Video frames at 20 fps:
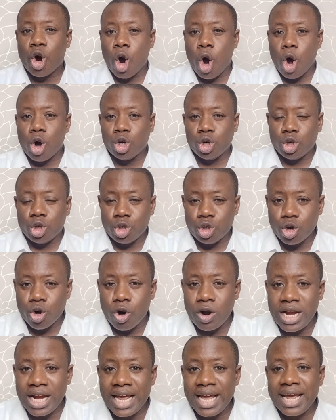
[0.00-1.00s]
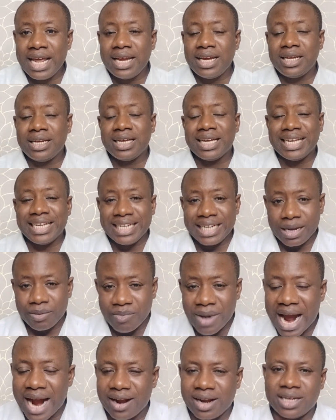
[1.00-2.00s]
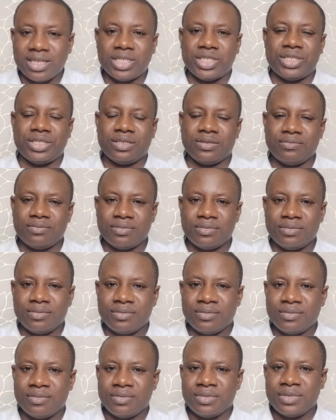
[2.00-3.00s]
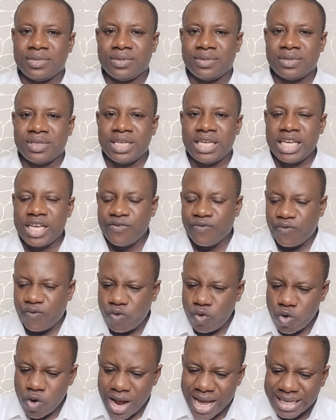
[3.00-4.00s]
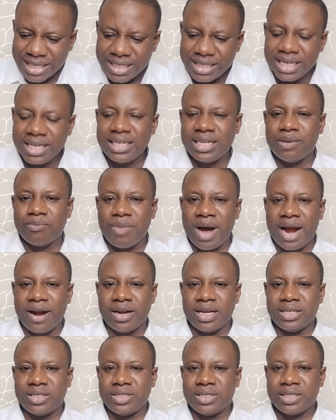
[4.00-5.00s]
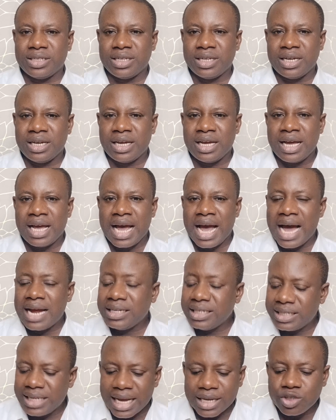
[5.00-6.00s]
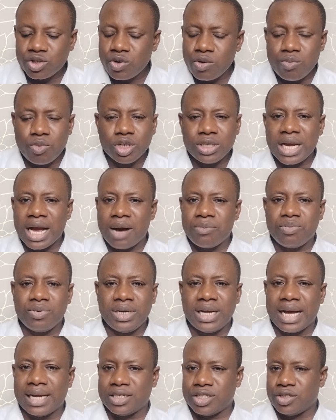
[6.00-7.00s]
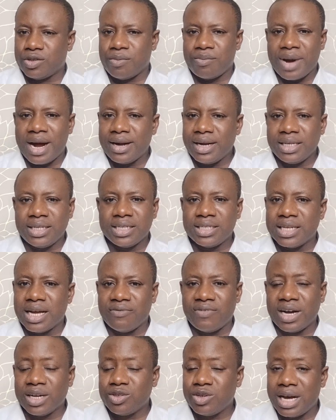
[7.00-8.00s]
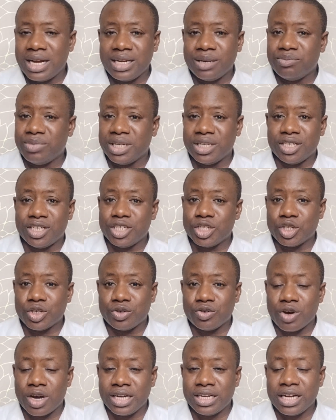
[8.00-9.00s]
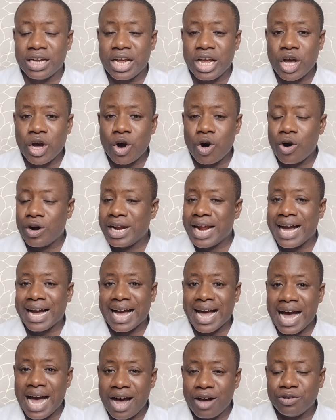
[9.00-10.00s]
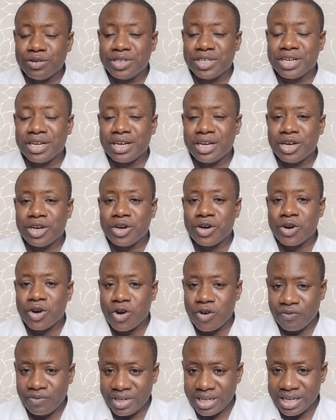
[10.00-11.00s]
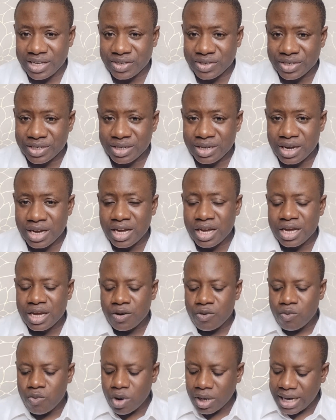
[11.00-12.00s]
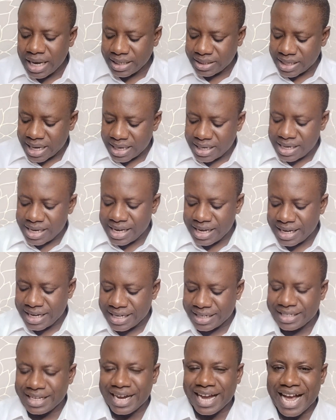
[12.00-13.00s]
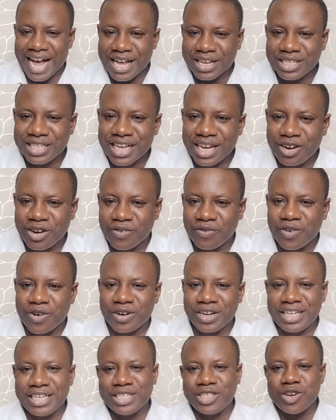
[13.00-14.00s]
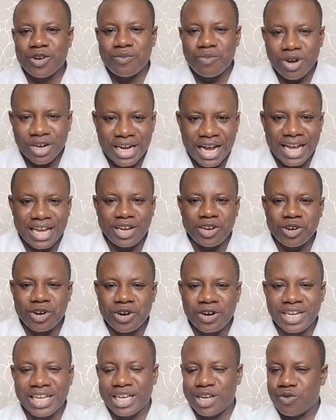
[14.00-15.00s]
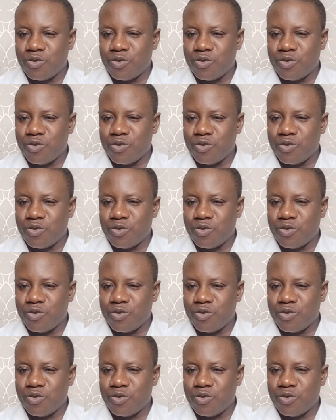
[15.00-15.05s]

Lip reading: controlling the marriage, influencing the marriage. And it has so much happened that some marriages have actually been destroyed on account of this. What exactly is the counsel of God? Is your mother-in-law a